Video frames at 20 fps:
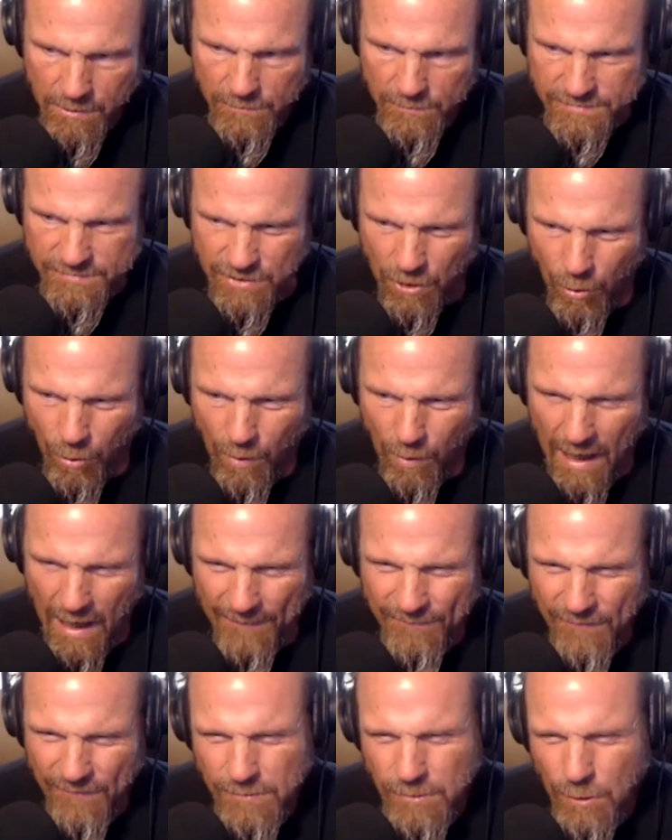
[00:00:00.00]
So I
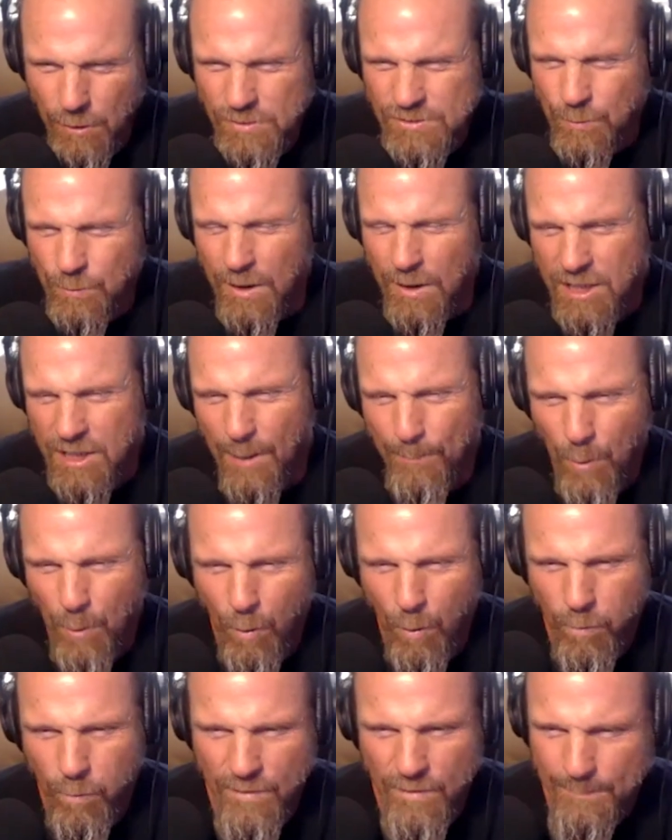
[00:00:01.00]
think those were a
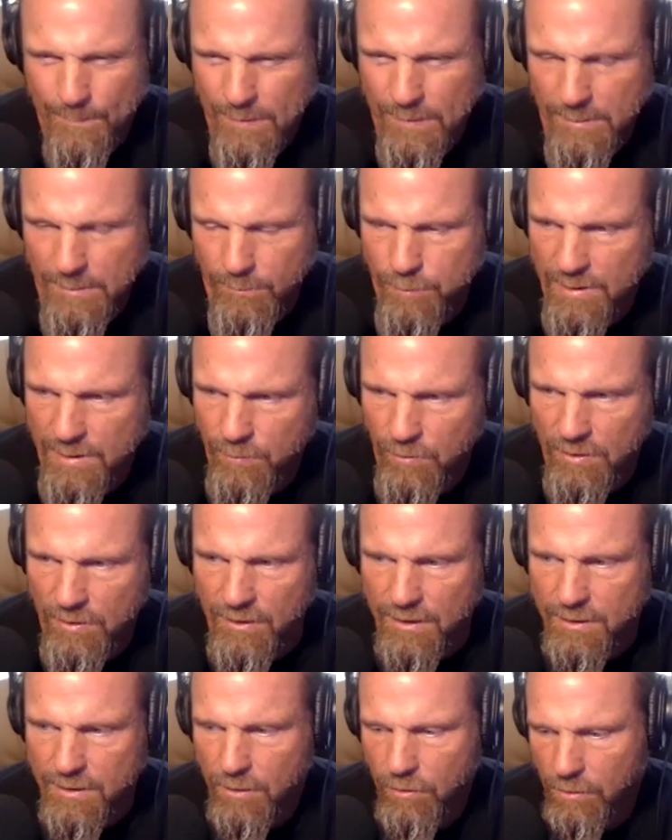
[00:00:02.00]
couple that people are
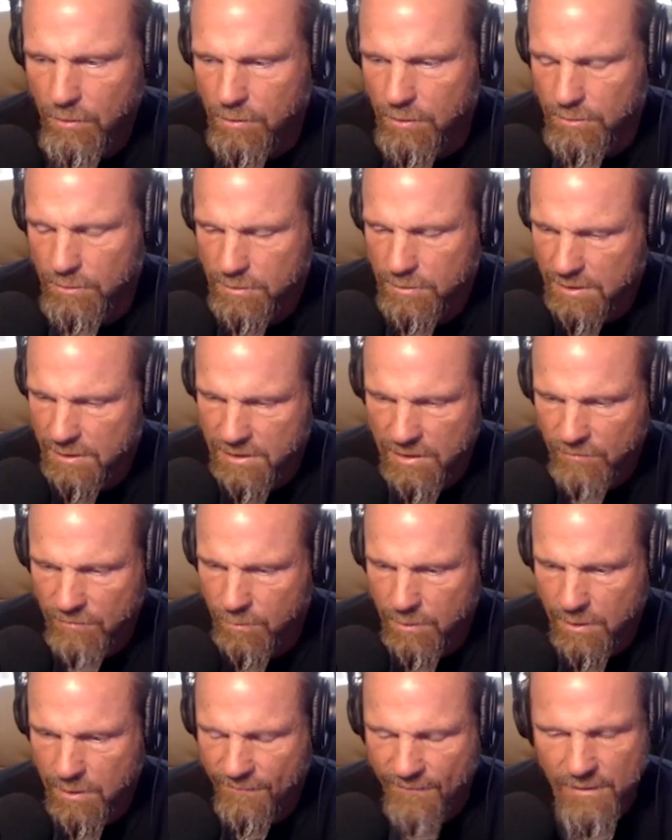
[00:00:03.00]
like, oh, I never
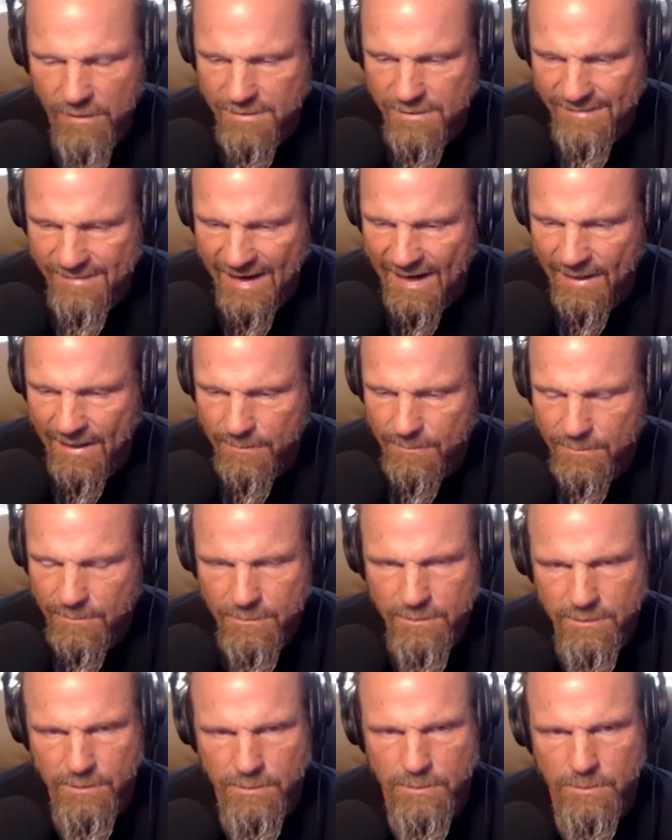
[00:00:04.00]
would have thunk of that.
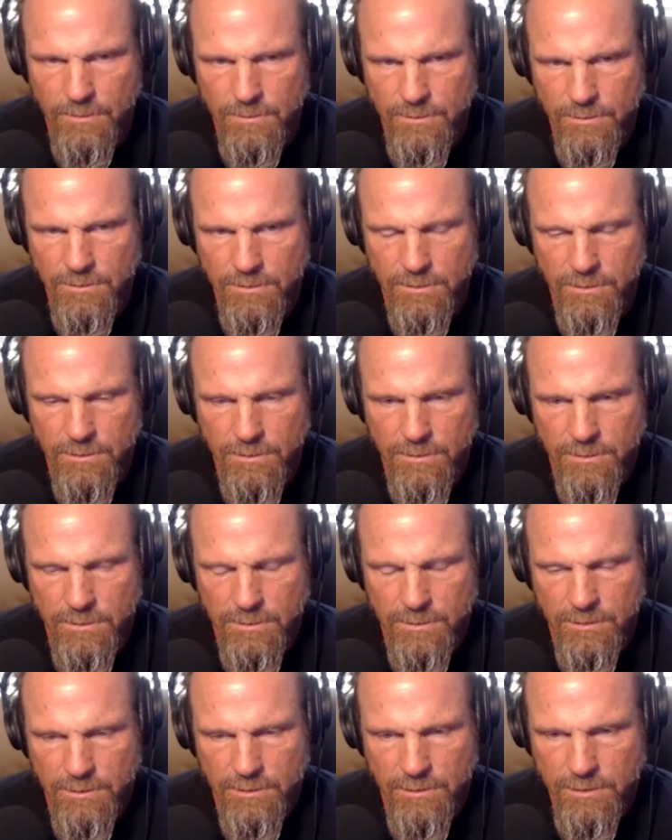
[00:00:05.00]
Huh.
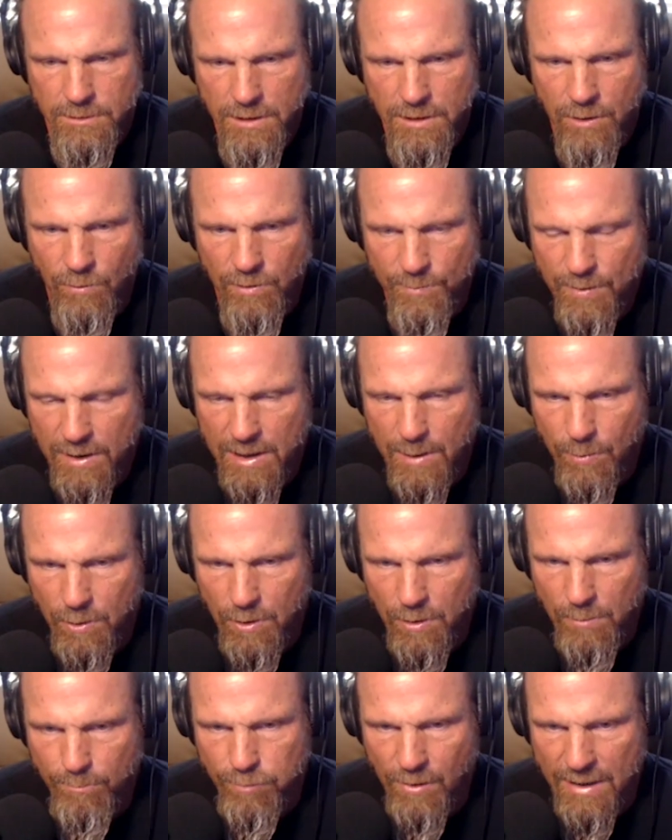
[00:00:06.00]
Yeah, we pick up
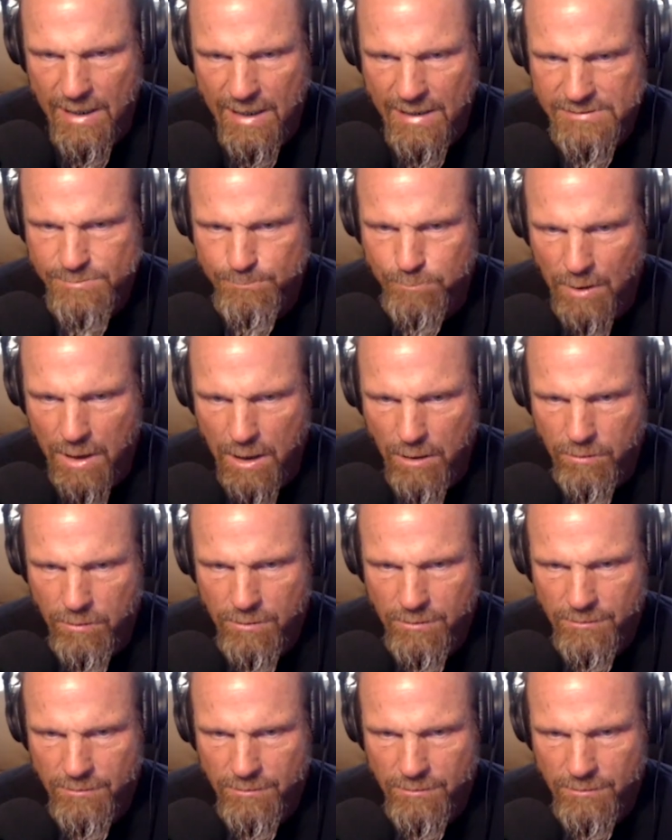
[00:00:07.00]
our own brass, bro.